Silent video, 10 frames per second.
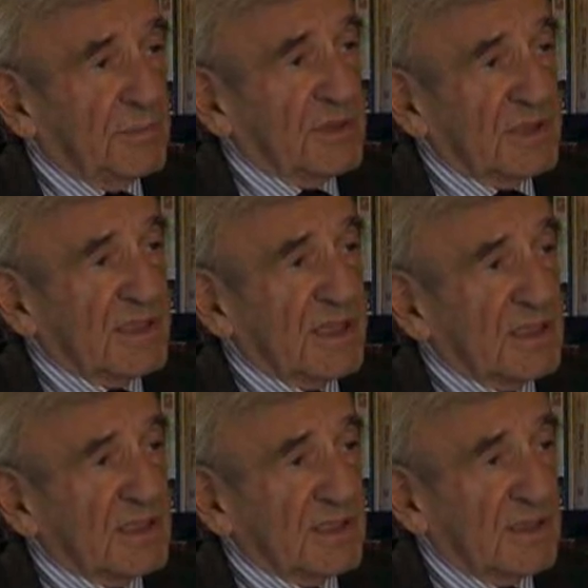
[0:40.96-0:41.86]

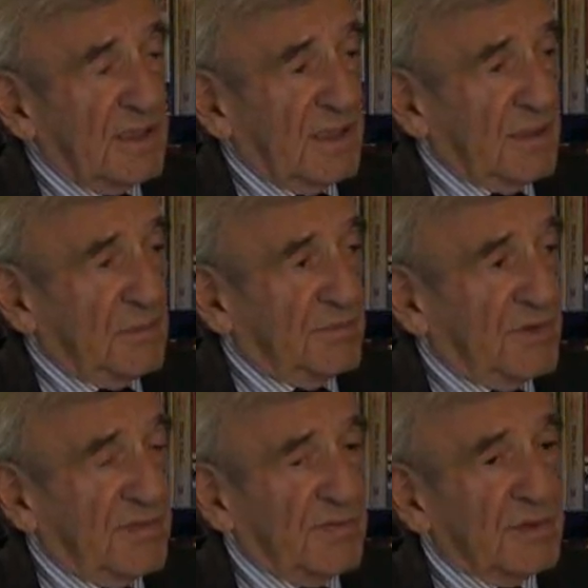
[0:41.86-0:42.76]
politicized,
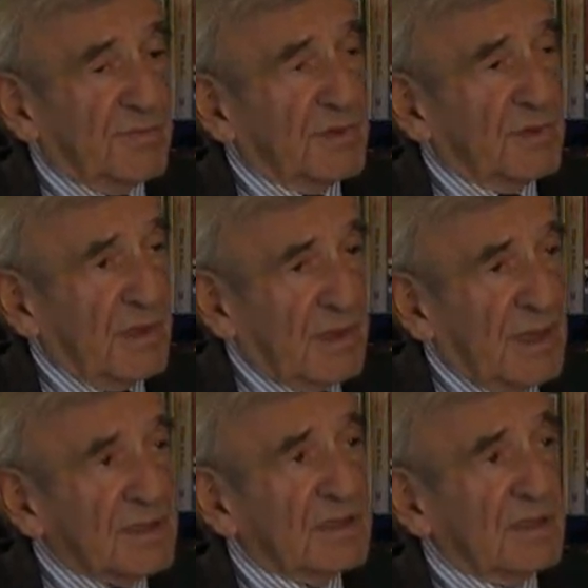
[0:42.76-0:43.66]
but for, for
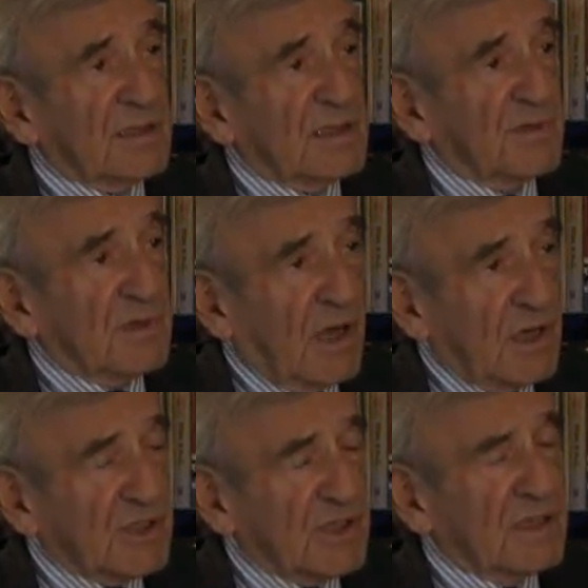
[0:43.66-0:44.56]
other reasons, for
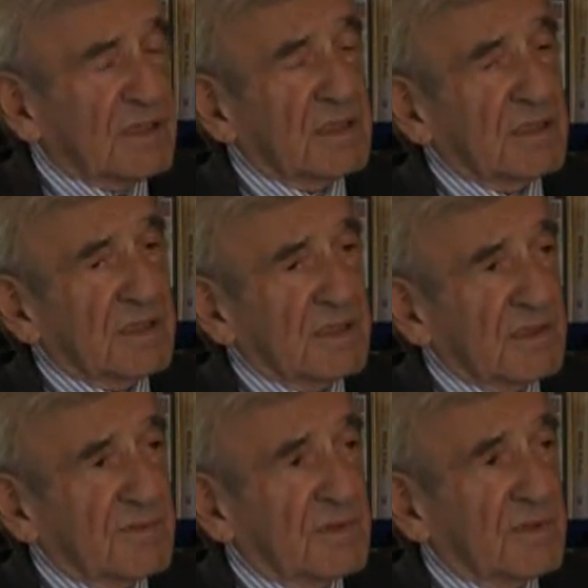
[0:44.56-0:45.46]
cultural
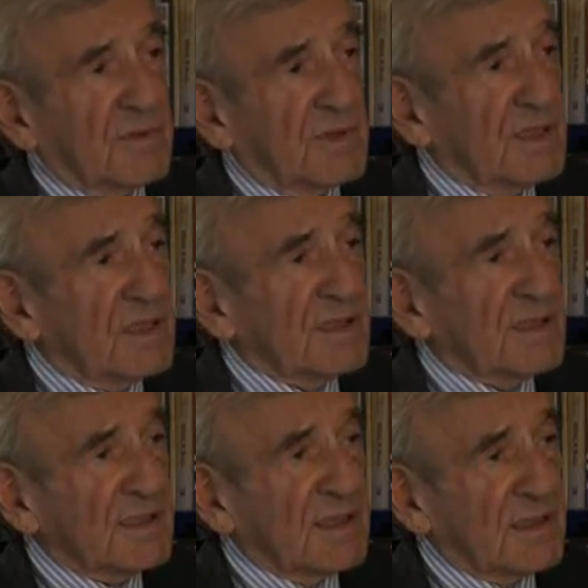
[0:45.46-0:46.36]
reasons, for, for
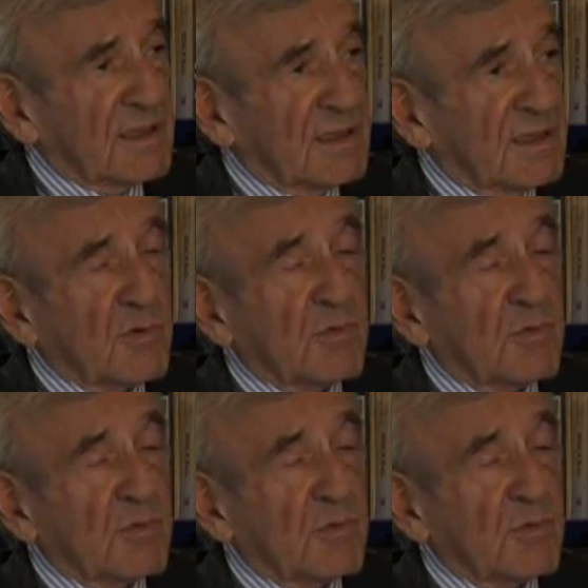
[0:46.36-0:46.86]
reasons that, that go